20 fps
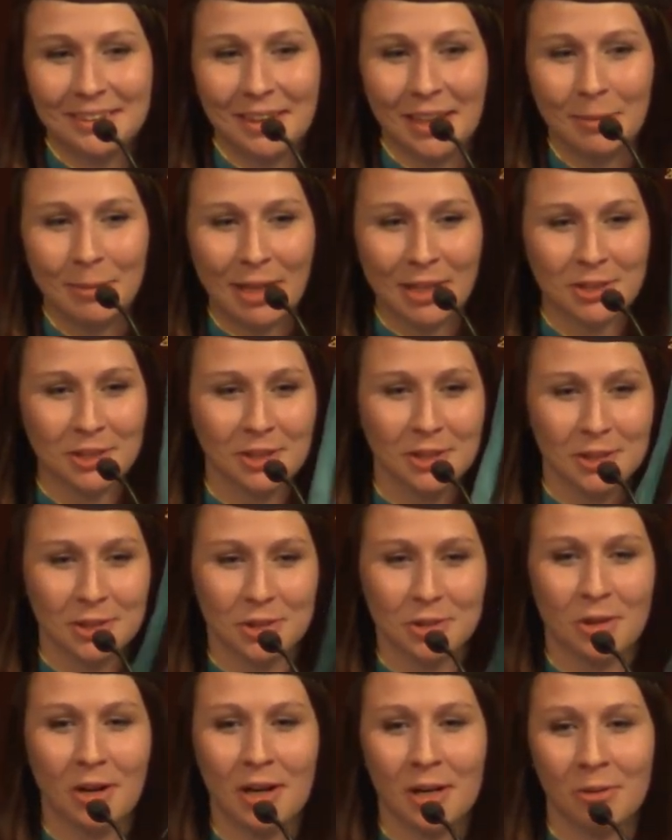I'm actually
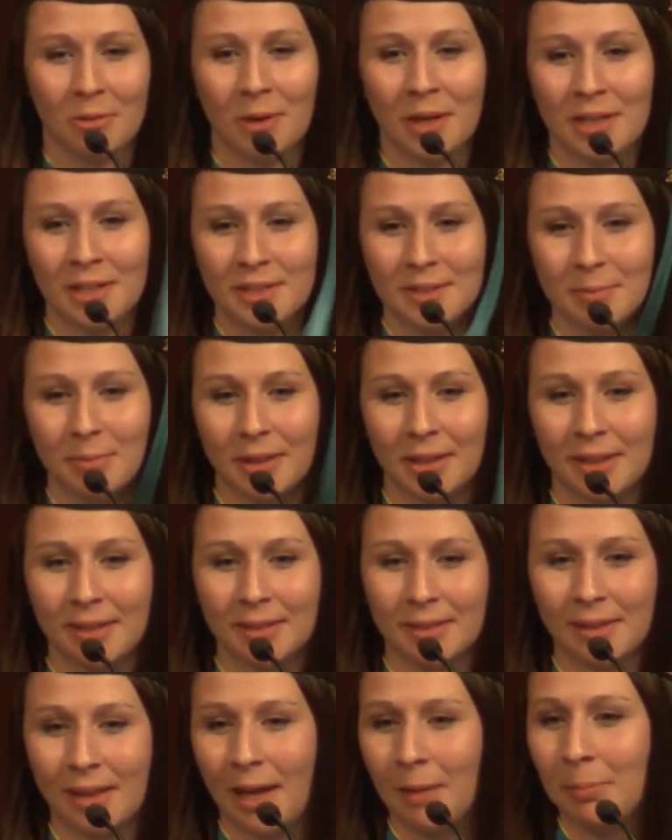just trying to raise my
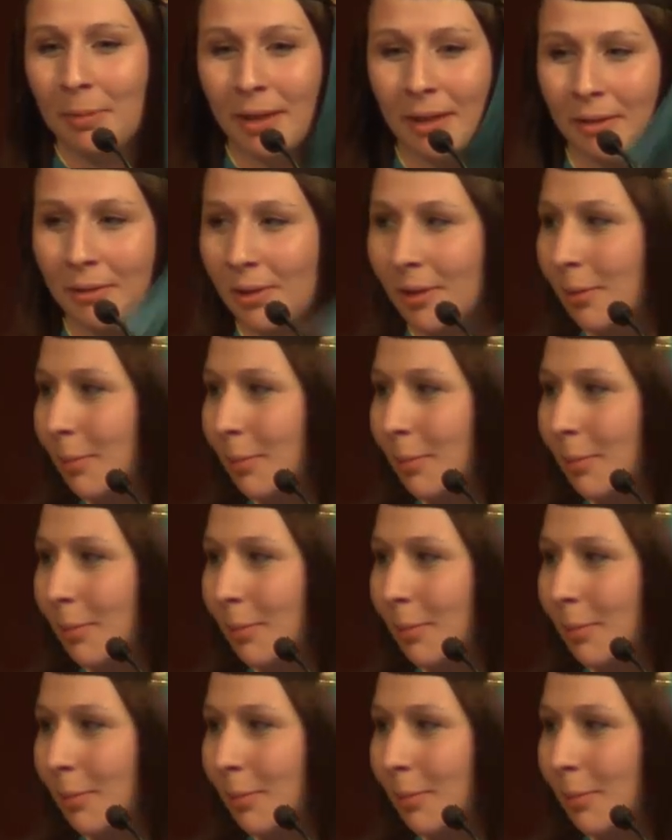clap count